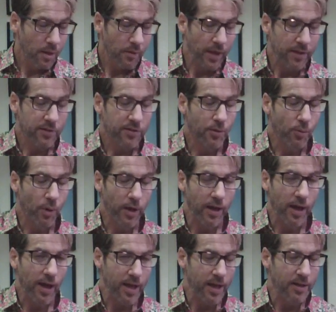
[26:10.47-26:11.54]
That's the way
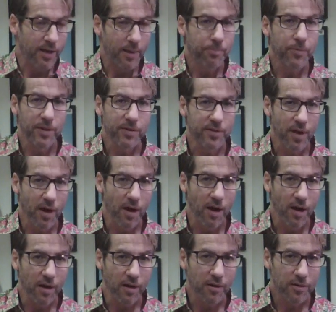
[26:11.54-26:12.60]
I end up the
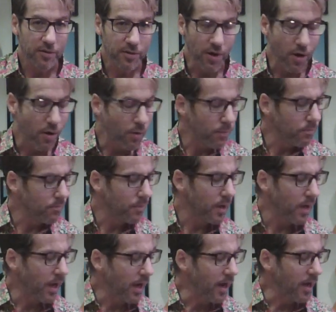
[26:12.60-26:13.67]
song. So
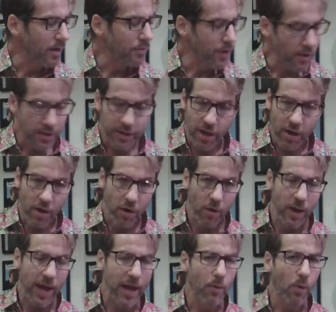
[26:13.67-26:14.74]
there you go,
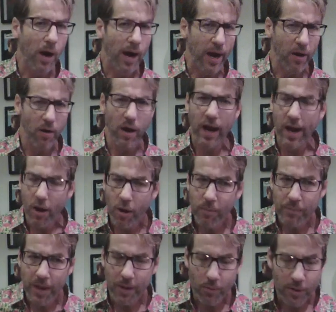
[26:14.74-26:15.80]
Haywire. I
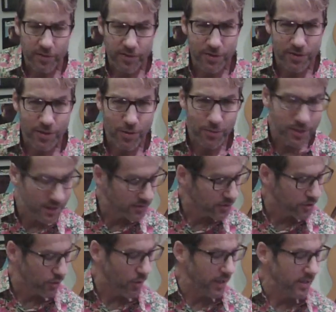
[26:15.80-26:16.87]
hope that wasn't too
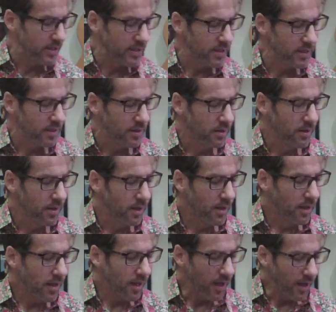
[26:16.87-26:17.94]
disjointed.
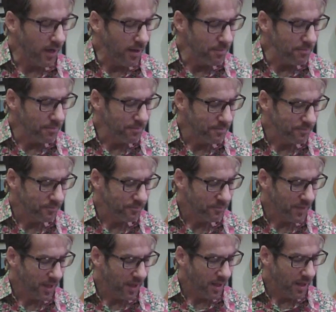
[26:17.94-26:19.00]
I
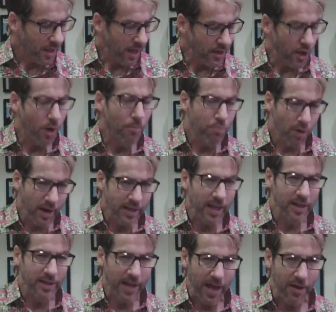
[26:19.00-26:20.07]
know
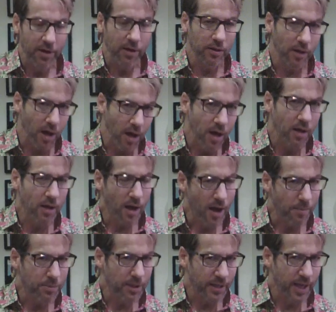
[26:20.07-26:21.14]
breaking down a long,
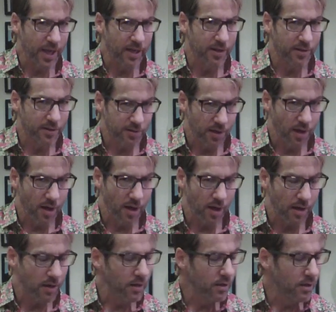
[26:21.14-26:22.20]
complicated
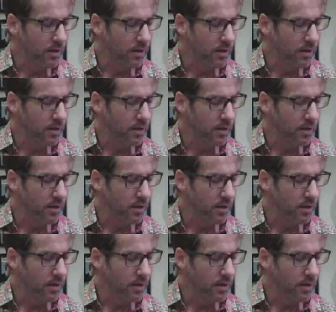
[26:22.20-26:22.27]
song